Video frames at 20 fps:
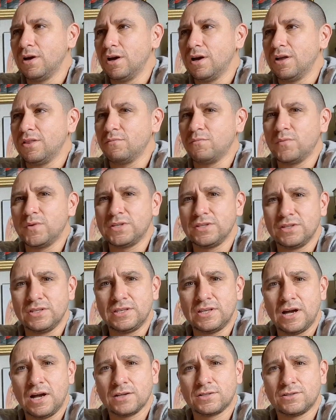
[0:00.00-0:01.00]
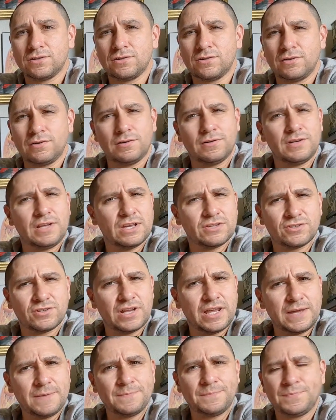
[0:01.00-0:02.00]
Then we went to the doctor
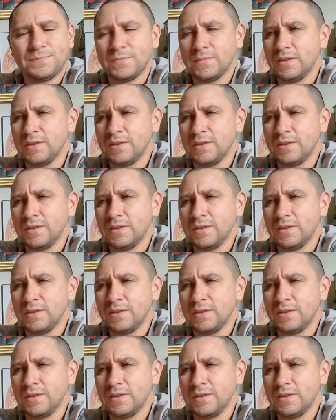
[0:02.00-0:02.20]
yesterday